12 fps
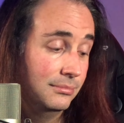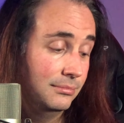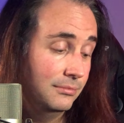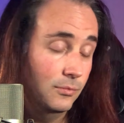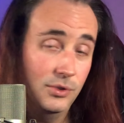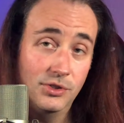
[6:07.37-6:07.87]

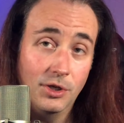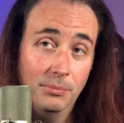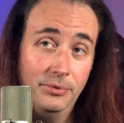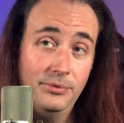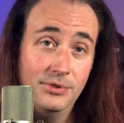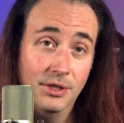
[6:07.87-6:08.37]
which is our
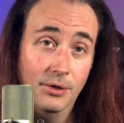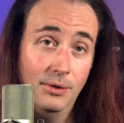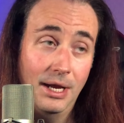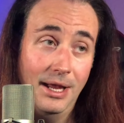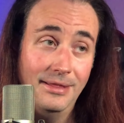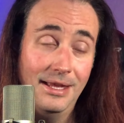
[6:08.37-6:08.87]
blues note,
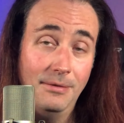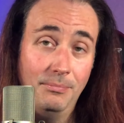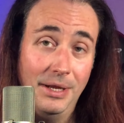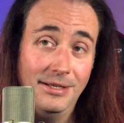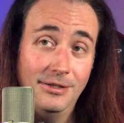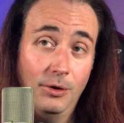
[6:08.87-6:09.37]
and then
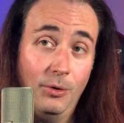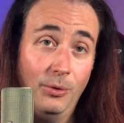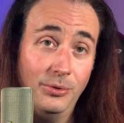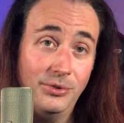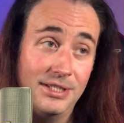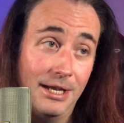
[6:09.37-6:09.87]
bend it a
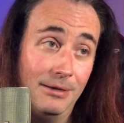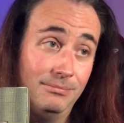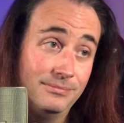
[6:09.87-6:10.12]
whole step